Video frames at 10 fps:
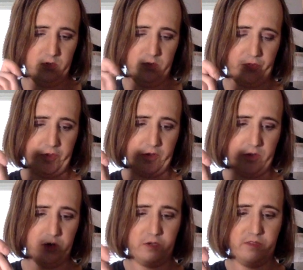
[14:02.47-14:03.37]
let it
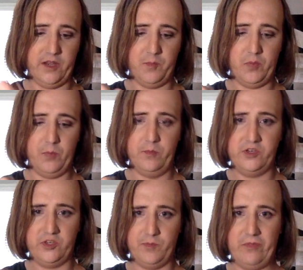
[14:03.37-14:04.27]
cook, and then I
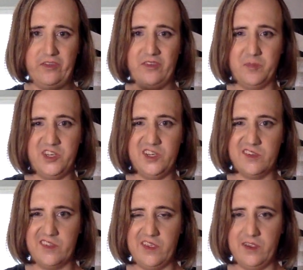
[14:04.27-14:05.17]
just melted some cheese
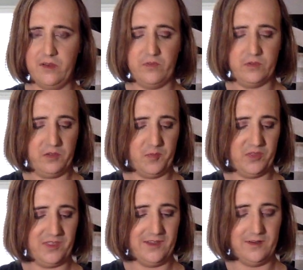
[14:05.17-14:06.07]
at the end, if you saw me put
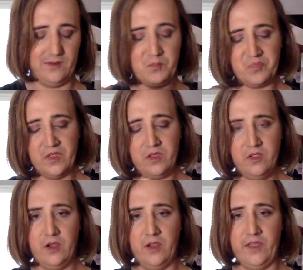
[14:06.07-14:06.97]
that in,
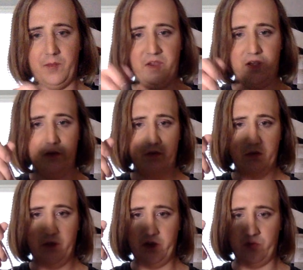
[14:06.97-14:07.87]
and then I made
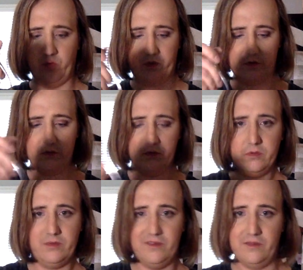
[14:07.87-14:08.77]
eggs with it.
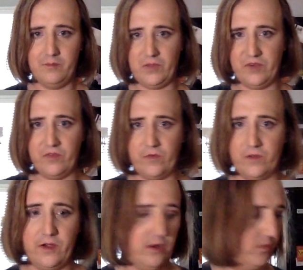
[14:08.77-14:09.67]
Breakfast for
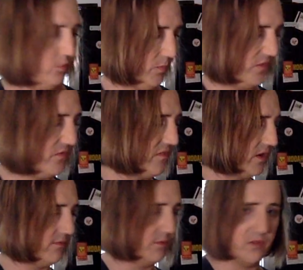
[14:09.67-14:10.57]
dinner, one of my
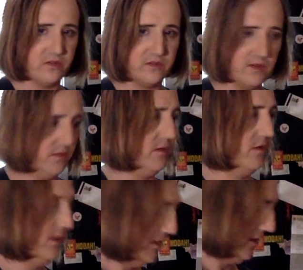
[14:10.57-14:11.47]
favorite meals to eat.
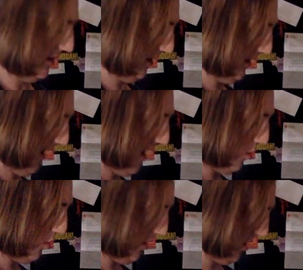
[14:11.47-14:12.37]
And
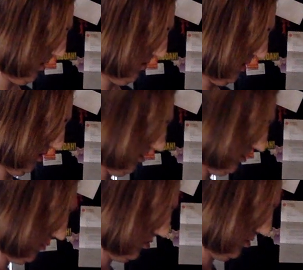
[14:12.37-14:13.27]
now I am actually going
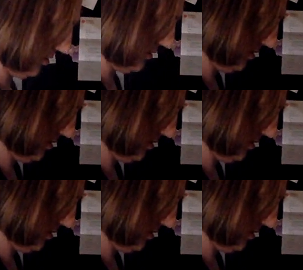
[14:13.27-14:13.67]
to put